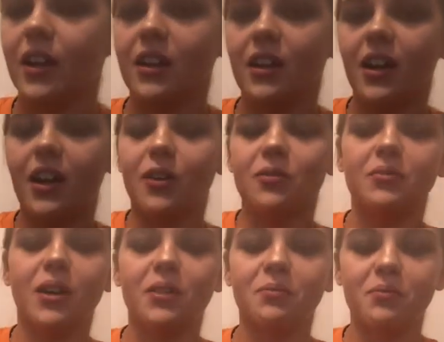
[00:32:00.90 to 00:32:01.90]
Ow, I
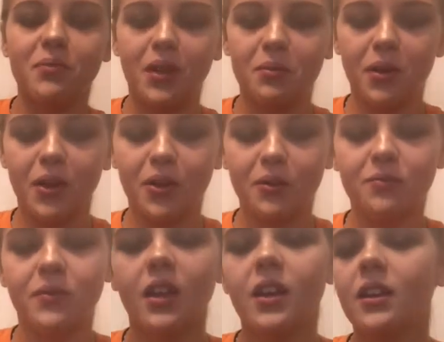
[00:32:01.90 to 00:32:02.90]
hit my arm.
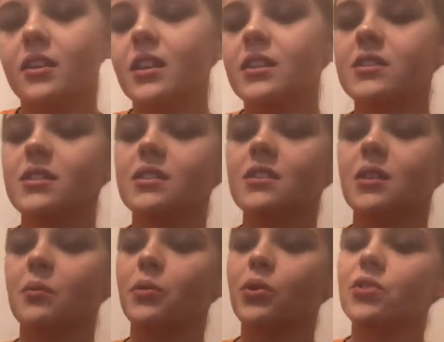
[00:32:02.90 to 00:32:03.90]
This is the
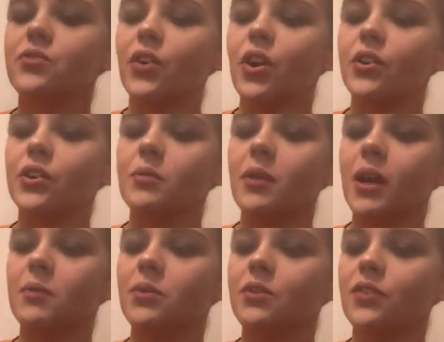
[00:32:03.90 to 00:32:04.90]
Boost Volume,
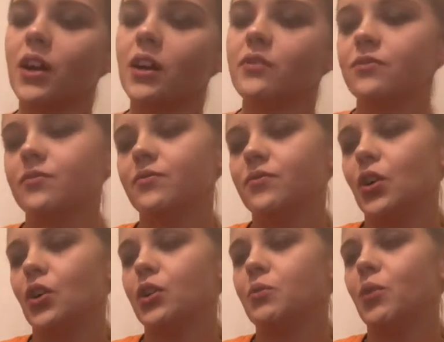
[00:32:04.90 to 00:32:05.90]
Amplified
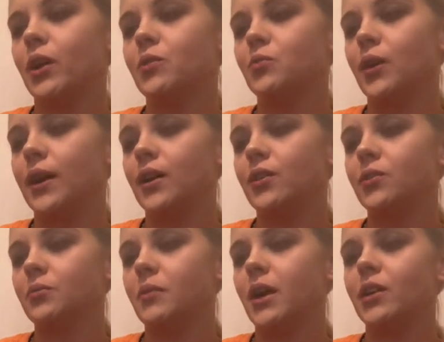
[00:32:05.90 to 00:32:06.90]
Volume, Wet n Wild,
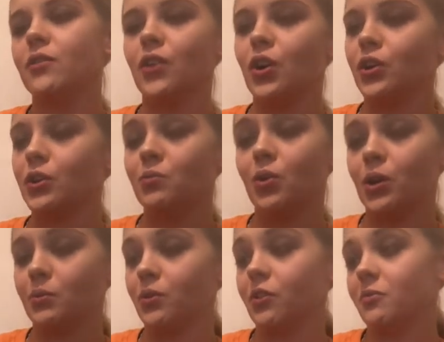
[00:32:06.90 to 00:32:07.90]
Mega Volume
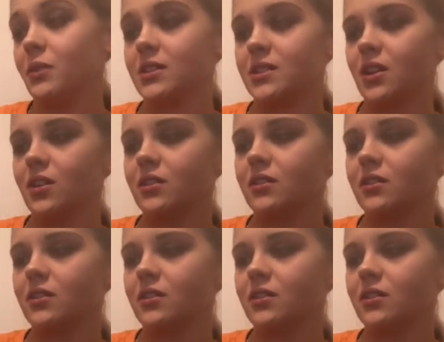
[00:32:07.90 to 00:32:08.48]
Waterproof Mascara.